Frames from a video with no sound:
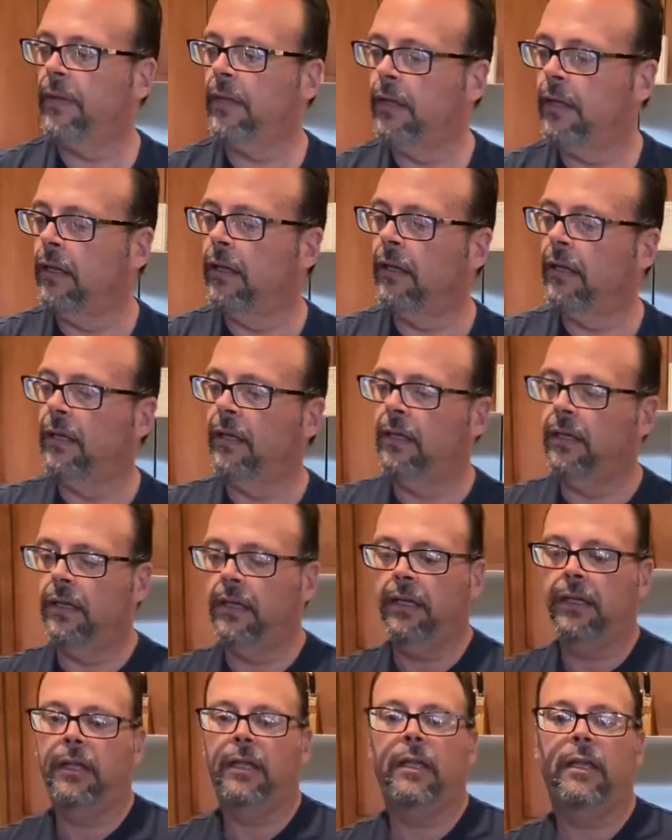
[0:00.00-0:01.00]

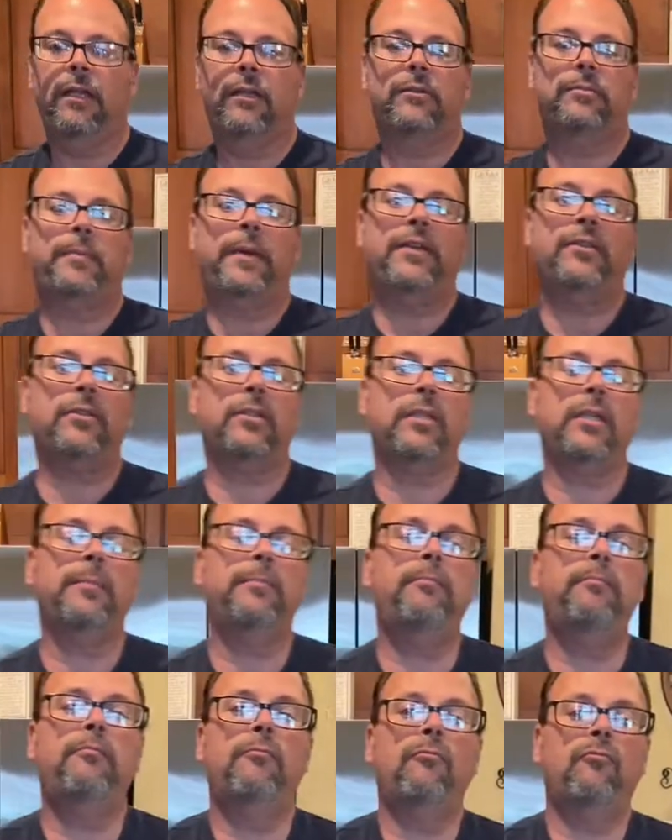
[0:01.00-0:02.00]
is basically
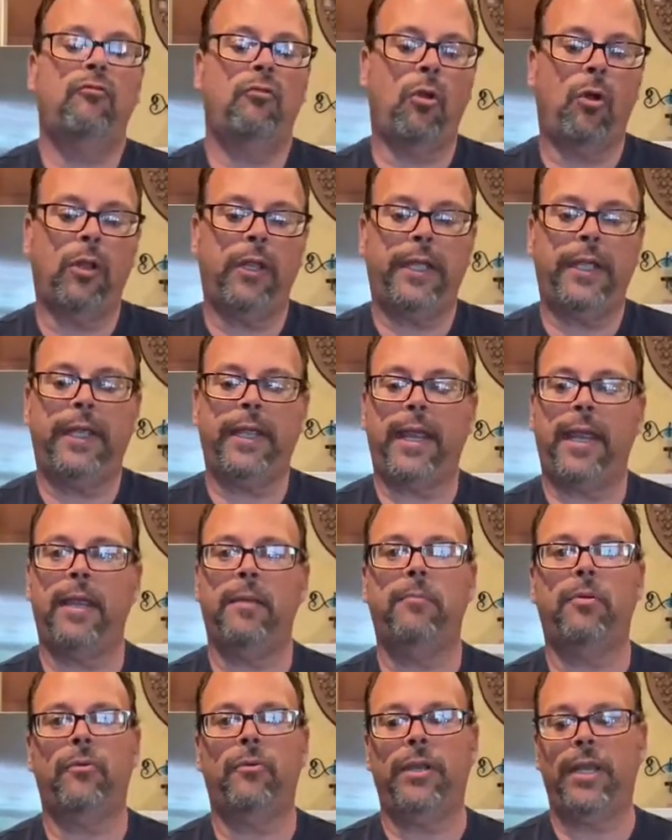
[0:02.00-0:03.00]
rolling a
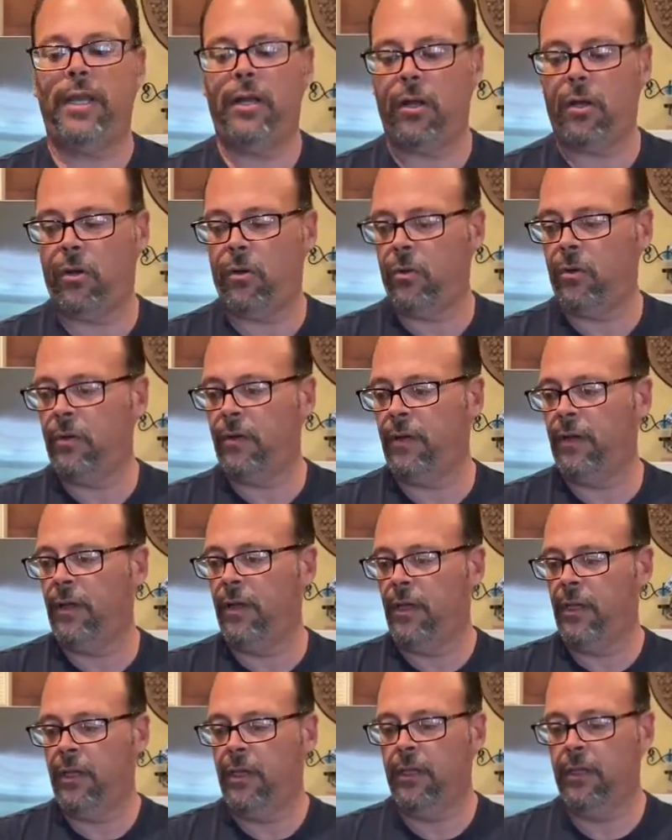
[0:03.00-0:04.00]
burrito.
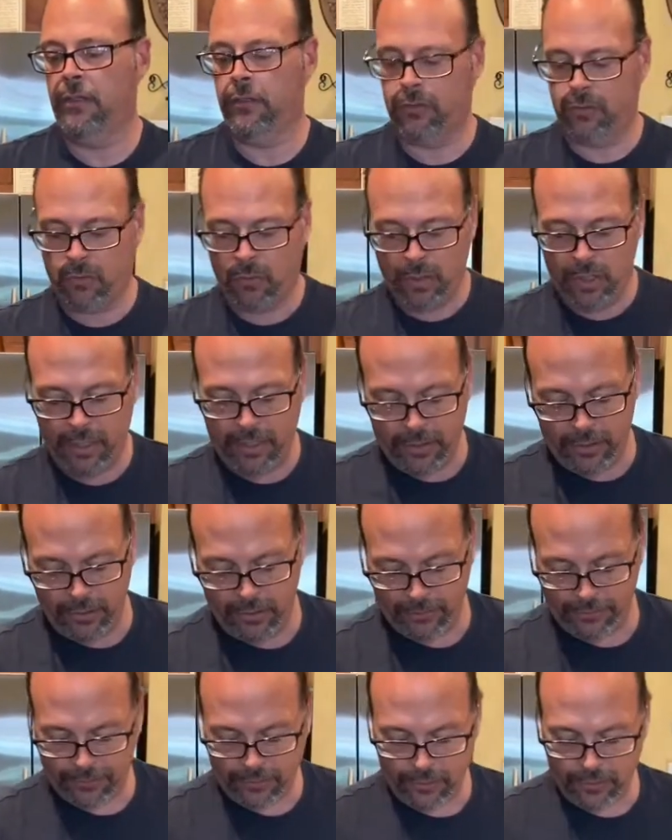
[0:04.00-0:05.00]
So what I
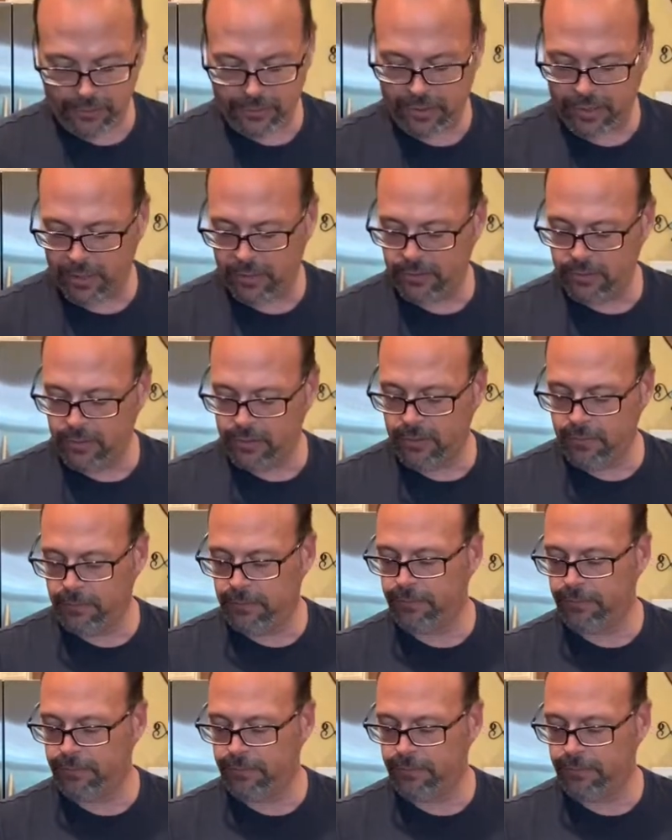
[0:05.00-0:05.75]
do first is